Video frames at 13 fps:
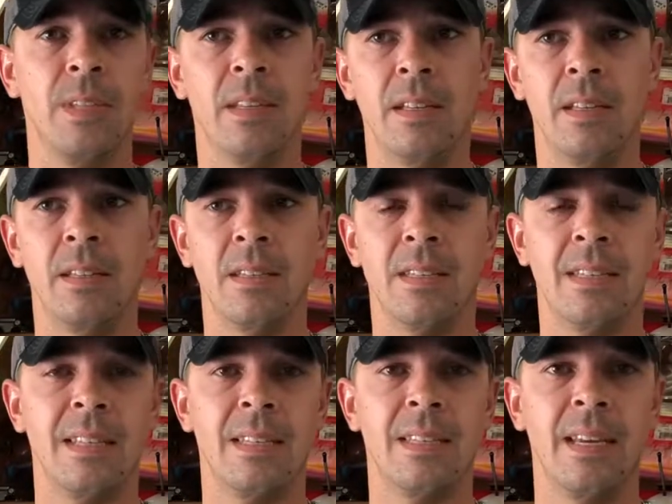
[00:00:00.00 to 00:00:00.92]
in the
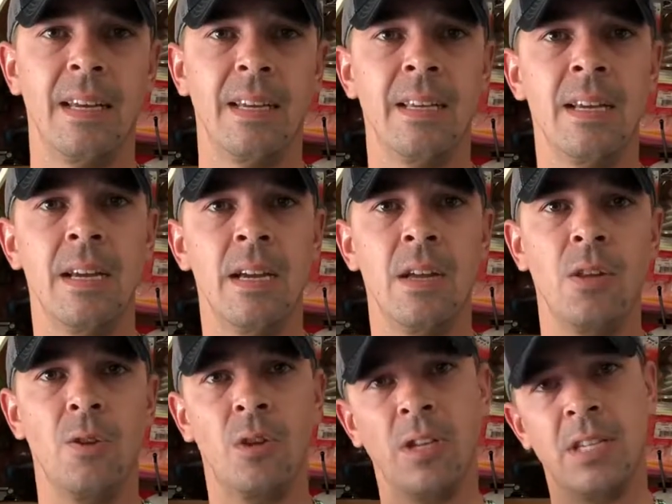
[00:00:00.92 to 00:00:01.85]
sense that
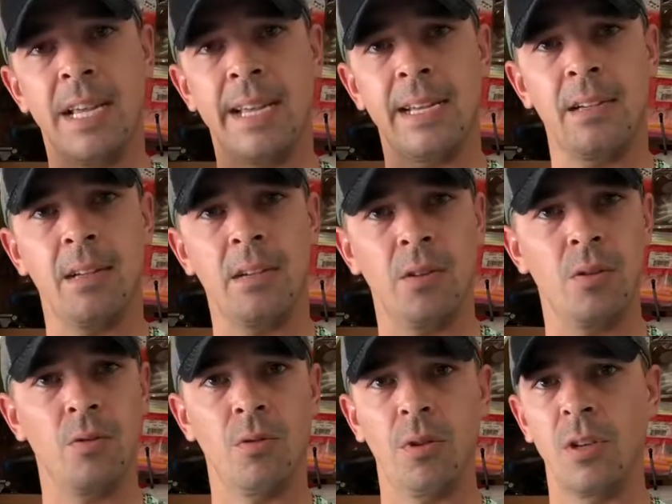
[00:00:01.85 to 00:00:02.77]
you can take a
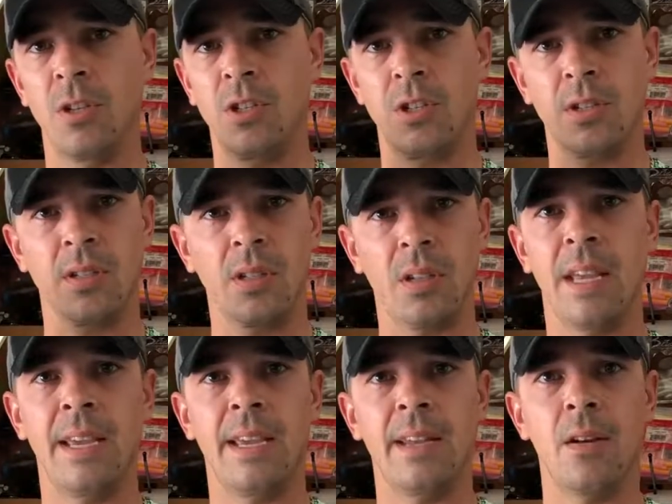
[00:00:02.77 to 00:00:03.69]
lure, just
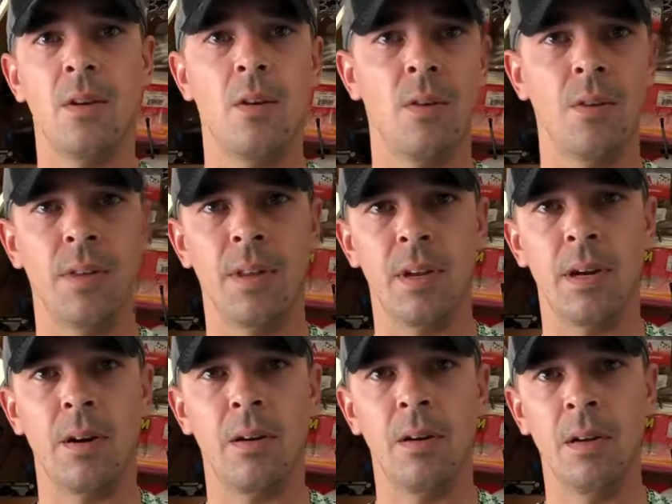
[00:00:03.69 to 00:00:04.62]
lay it on
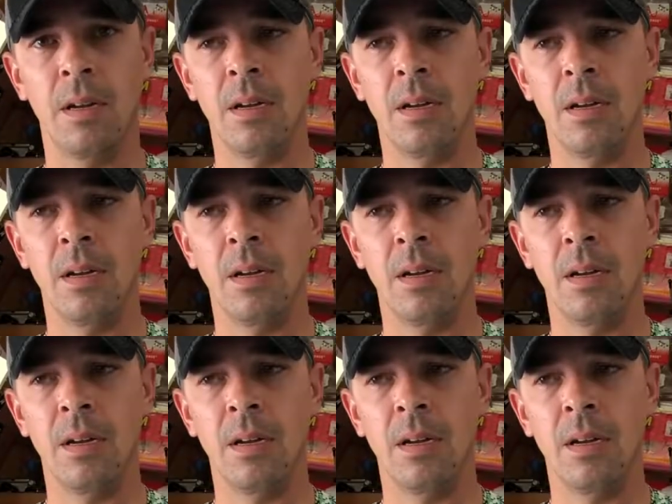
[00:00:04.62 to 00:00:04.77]
the